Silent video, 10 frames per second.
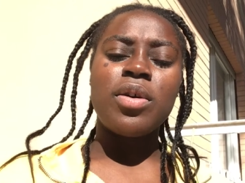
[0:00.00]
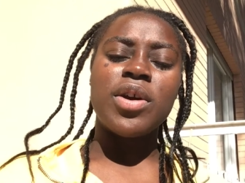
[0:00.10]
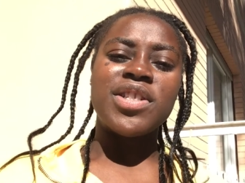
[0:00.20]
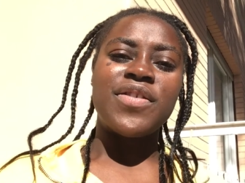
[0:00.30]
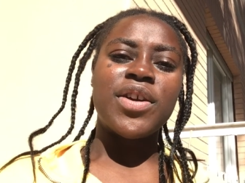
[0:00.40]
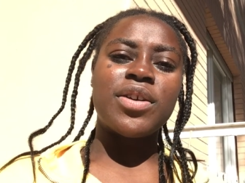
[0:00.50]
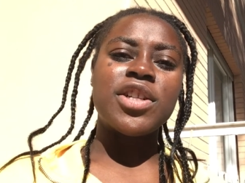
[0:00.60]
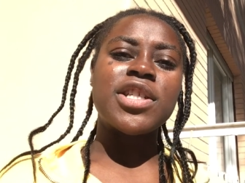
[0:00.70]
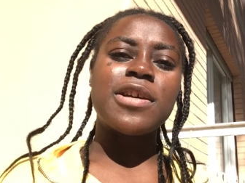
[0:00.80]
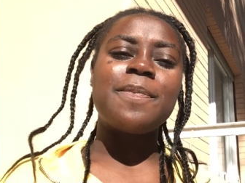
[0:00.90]
or
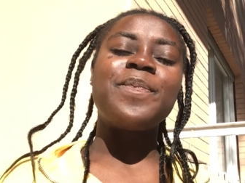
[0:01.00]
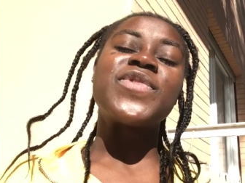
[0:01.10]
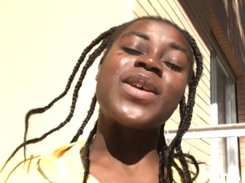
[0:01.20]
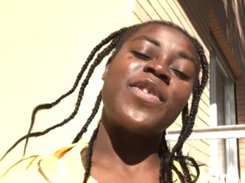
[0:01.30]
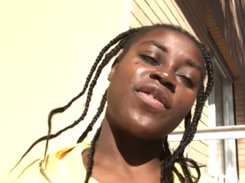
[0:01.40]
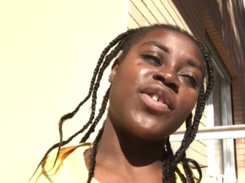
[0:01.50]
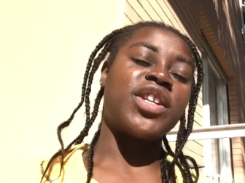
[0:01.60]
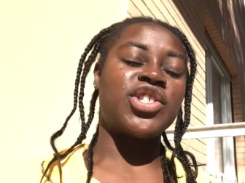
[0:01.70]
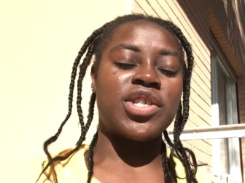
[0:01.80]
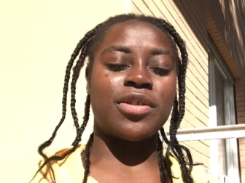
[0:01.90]
difficult. Some of the
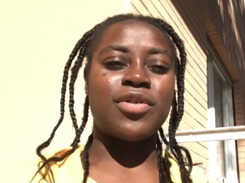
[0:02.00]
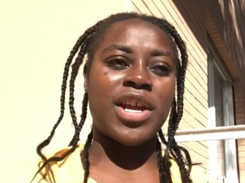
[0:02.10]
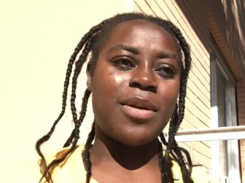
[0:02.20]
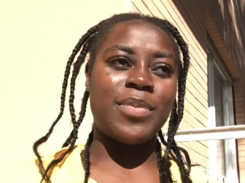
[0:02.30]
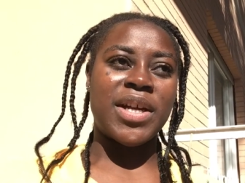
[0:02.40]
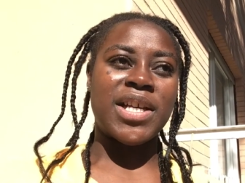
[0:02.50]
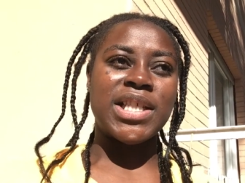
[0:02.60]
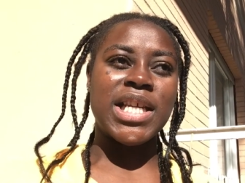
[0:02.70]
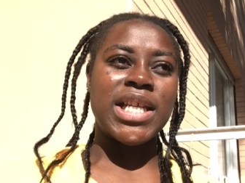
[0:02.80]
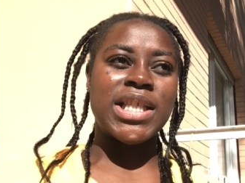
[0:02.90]
footage isn't great
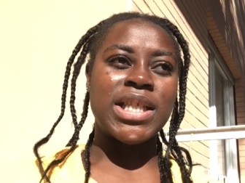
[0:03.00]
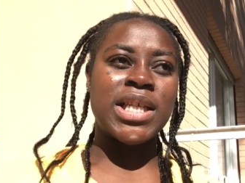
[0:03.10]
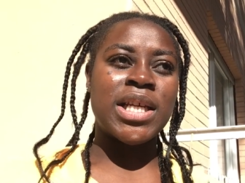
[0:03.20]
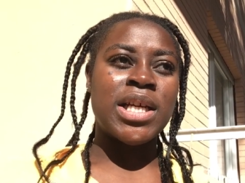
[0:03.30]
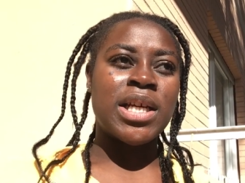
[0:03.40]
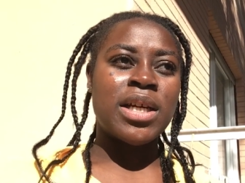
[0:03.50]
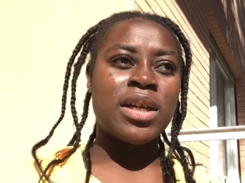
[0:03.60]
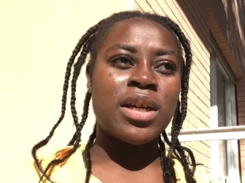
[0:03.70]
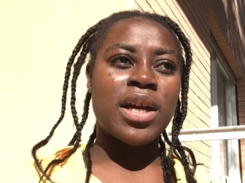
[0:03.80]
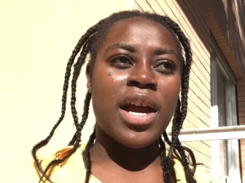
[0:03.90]
because it's
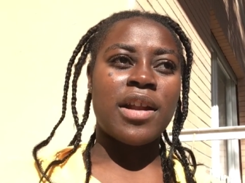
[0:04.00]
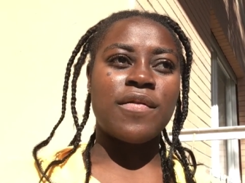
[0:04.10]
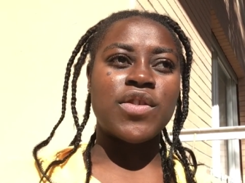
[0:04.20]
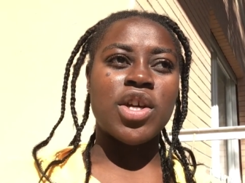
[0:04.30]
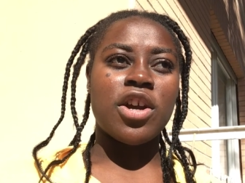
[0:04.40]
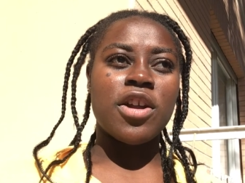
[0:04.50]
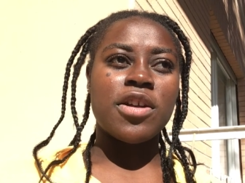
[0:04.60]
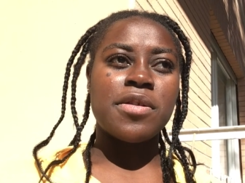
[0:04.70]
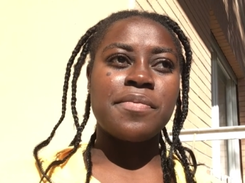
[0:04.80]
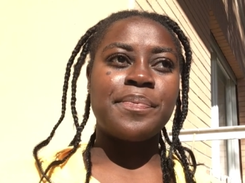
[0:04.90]
kind of dark.
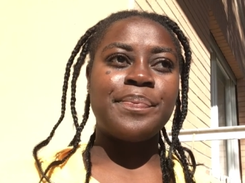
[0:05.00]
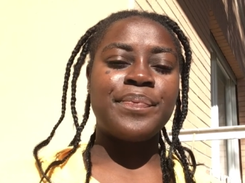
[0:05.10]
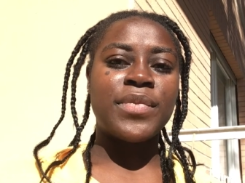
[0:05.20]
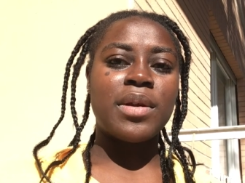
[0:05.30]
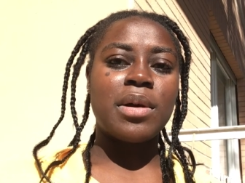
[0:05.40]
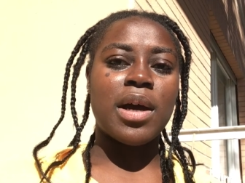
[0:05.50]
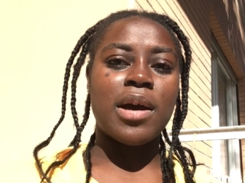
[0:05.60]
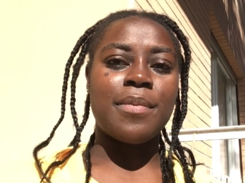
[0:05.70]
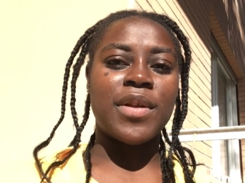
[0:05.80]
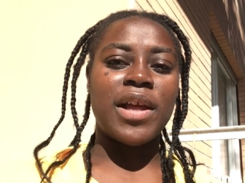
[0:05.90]

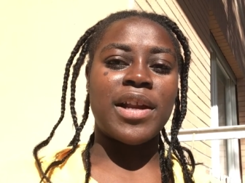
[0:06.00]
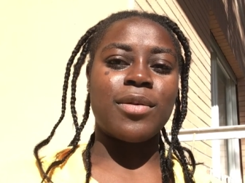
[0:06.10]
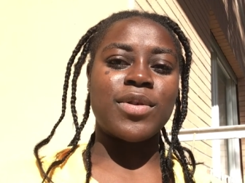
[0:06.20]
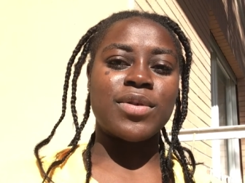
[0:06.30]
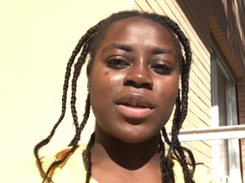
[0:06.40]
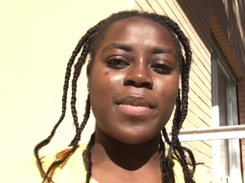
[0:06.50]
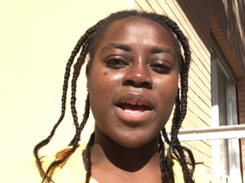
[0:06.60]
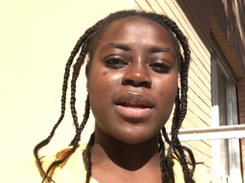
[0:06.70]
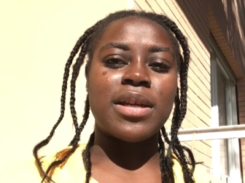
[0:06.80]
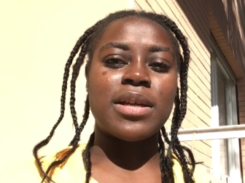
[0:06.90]
The lighting was really
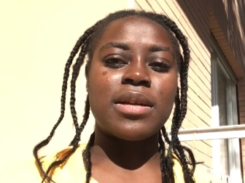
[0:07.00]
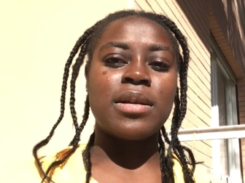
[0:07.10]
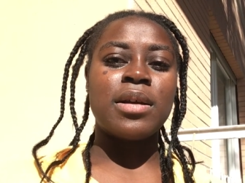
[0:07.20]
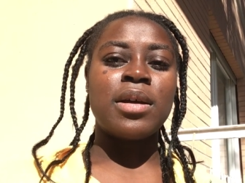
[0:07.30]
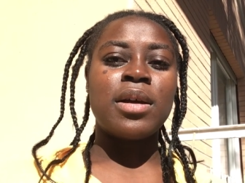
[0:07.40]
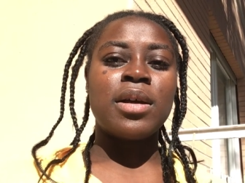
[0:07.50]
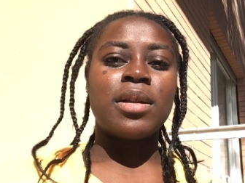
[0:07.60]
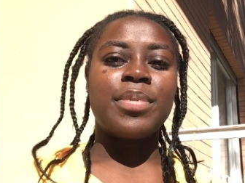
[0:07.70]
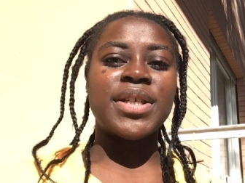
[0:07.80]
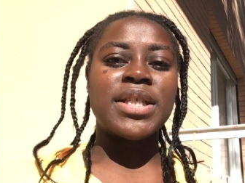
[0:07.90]
bad
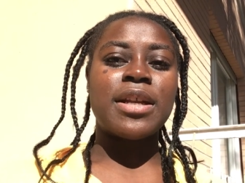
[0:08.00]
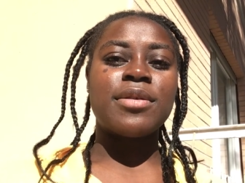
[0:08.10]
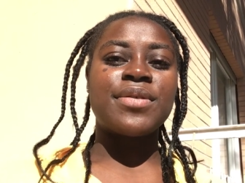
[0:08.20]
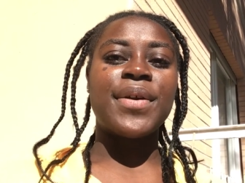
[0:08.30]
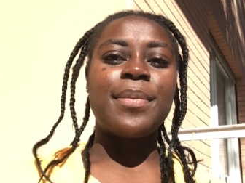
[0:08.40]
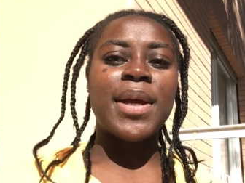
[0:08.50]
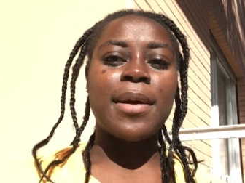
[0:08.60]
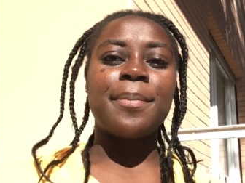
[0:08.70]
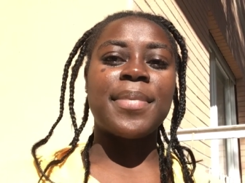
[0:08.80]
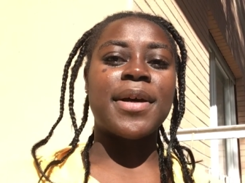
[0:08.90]
in the place that I was
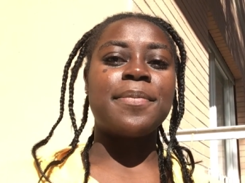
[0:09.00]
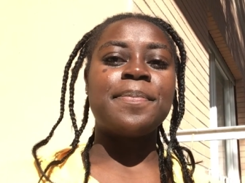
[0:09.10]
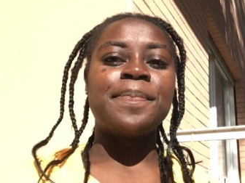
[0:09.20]
filming, but